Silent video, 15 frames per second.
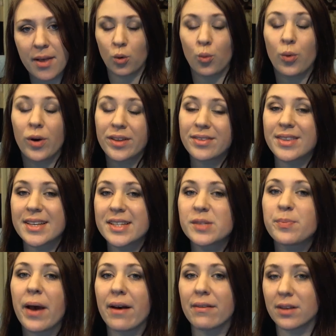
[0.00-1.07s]
With this
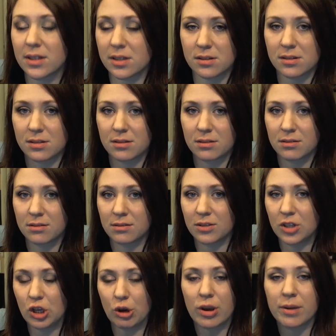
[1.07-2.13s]
balance,
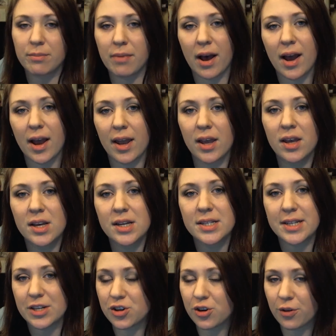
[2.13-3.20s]
you can buy
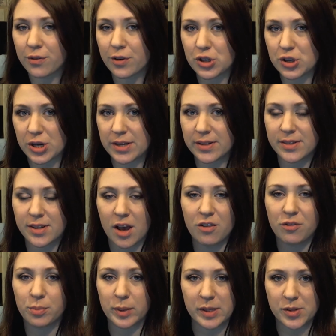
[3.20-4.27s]
digital versions
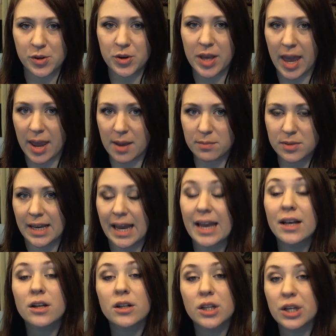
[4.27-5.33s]
of Blizzard games,
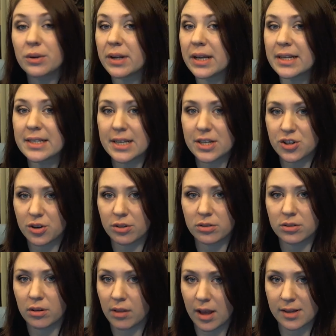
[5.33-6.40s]
including digital
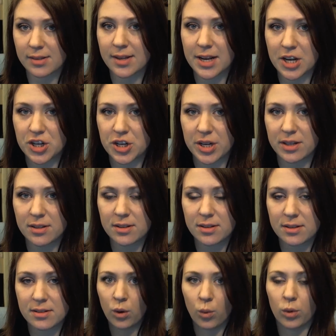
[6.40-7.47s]
deluxe
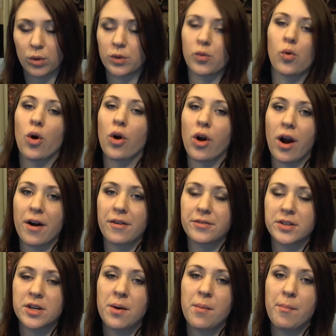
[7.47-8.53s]
editions, World of
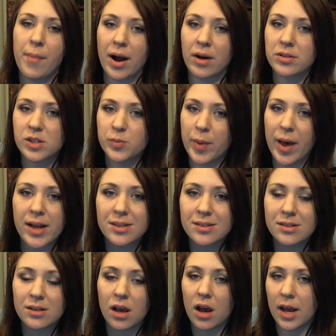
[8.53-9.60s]
Warcraft mounts,
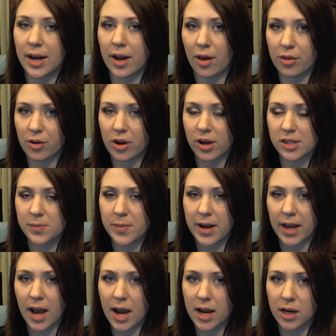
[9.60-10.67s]
pets, and other
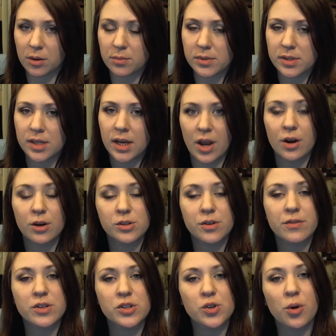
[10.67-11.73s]
cosmetic items, Heroes
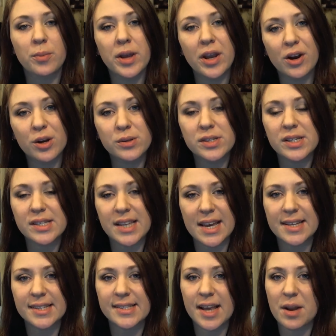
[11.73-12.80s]
of the Storm heroes,
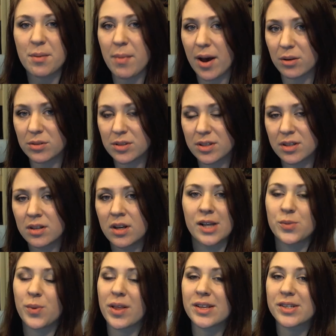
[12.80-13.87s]
skins, and mounts,
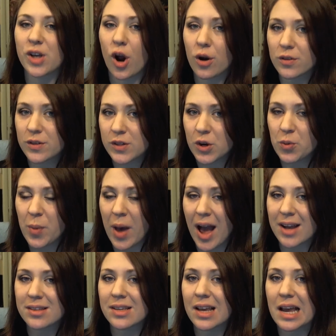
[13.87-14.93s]
as well as Hearthstone
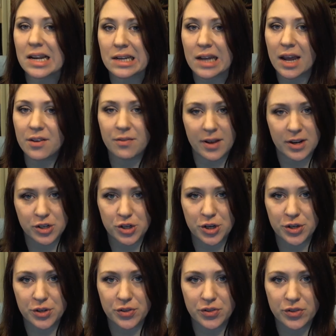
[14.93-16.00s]
packs and
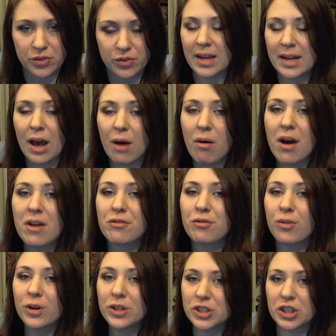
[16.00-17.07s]
adventures. Now,
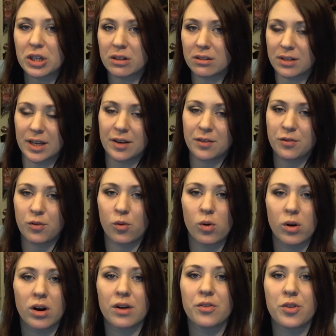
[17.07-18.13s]
unfortunately,
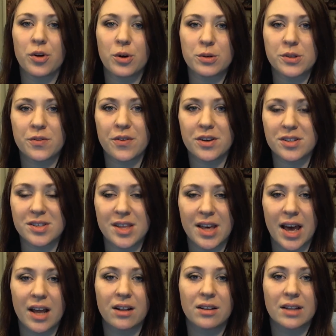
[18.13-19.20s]
for those of us
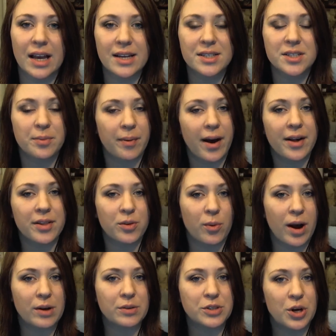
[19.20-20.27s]
that like to buy the
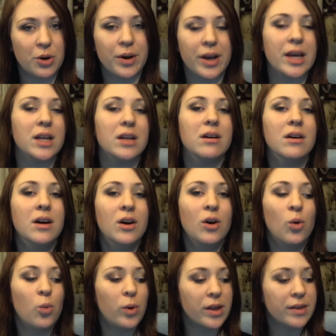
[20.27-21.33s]
WoW token
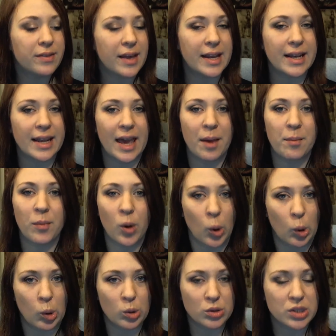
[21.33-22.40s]
with in-game
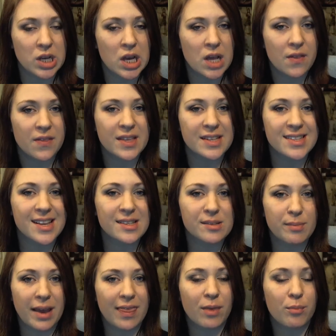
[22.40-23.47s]
gold, this has
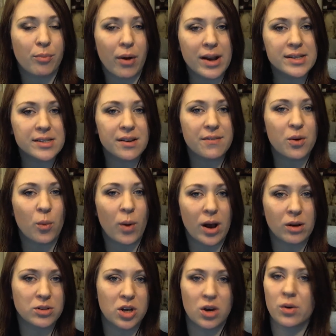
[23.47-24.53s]
made the price of the
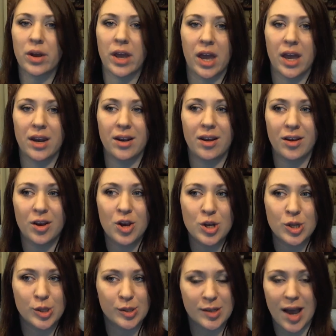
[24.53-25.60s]
WoW token
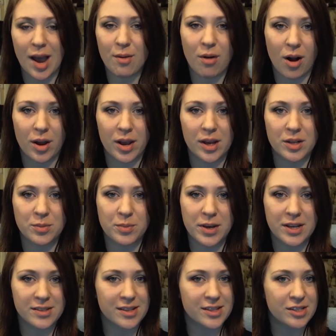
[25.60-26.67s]
skyrocket
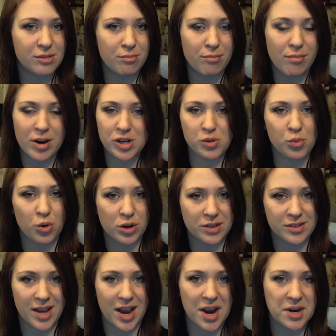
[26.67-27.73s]
because it's much more
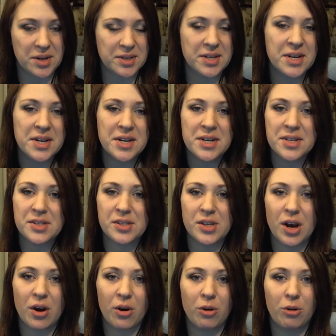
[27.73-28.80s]
desired.
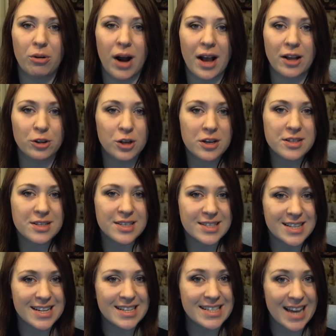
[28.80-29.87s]
So I looked
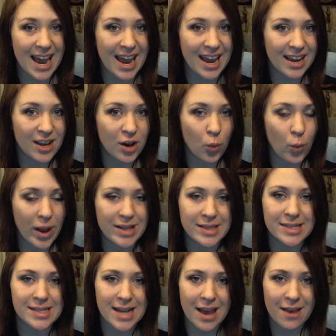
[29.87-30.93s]
today,
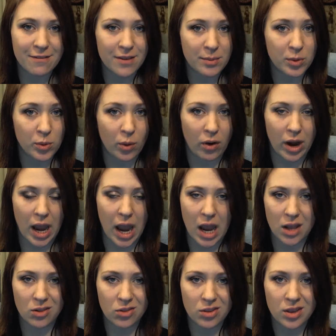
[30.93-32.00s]
Wednesday, February
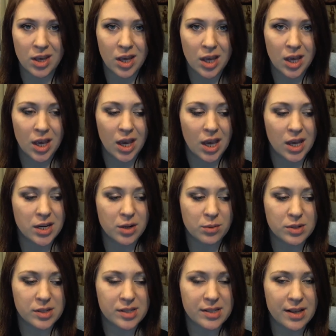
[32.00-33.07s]
8th, and it
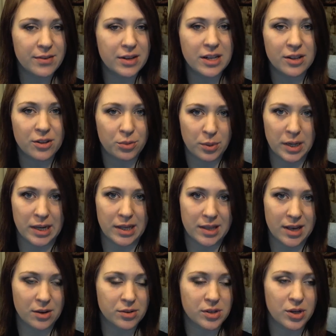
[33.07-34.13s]
was
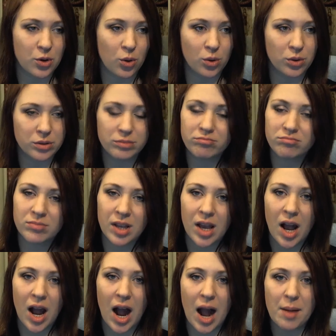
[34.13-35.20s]
73,000 gold.
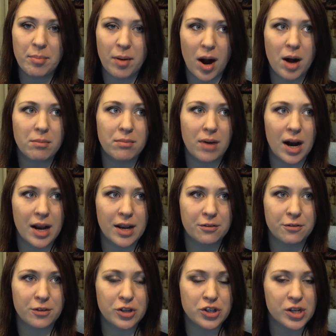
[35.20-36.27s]
I bought mine
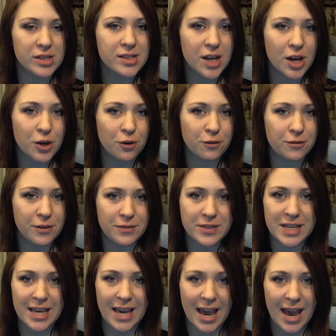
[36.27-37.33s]
for just under
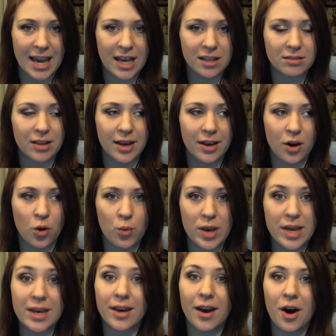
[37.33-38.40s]
50k like a
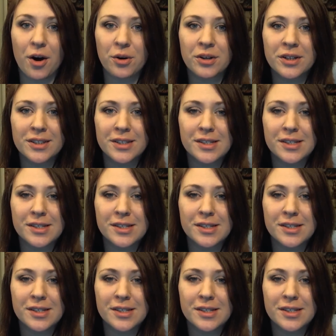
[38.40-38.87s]
week ago.